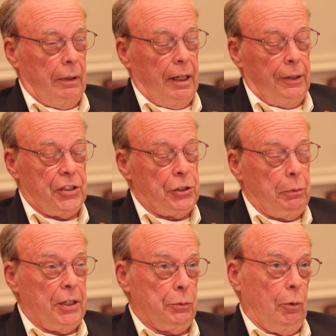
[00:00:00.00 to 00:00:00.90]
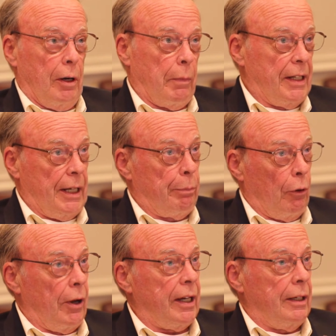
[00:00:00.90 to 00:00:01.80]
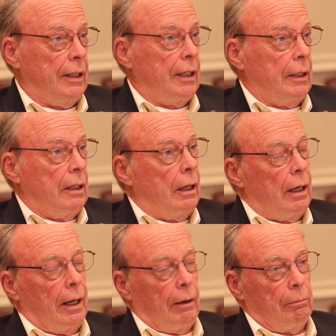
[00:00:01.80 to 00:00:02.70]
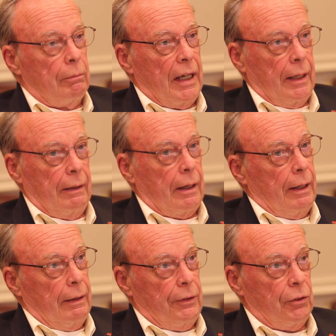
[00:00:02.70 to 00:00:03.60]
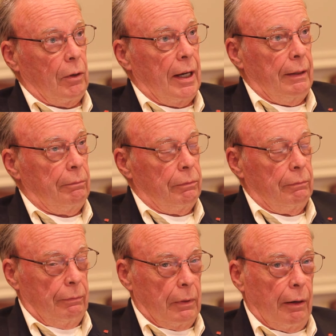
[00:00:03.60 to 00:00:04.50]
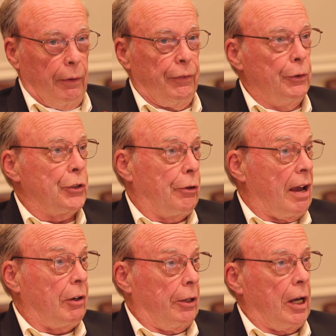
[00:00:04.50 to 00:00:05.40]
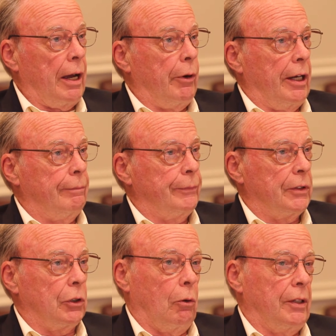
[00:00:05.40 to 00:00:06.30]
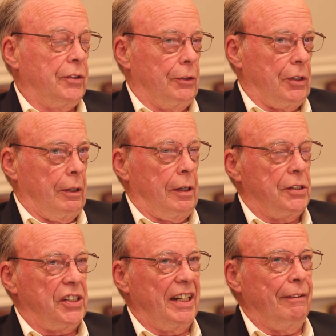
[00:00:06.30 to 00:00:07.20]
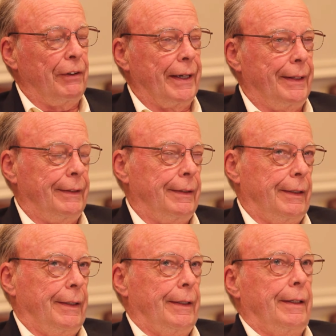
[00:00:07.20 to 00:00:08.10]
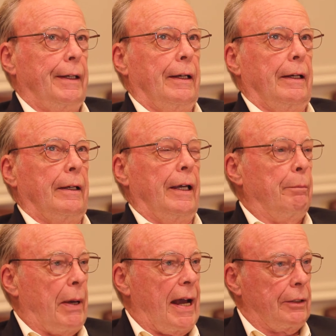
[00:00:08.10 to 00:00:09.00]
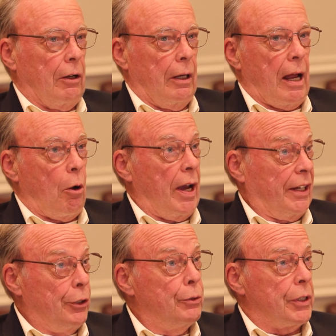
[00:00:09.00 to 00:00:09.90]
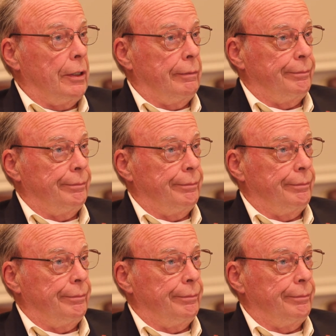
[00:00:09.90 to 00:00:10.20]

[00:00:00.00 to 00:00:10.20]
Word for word: a in a situation where it might deploy. Um, and I, so I, I refuse to drive it on the highway. So there's a, a significant uh, impact on how I can use it.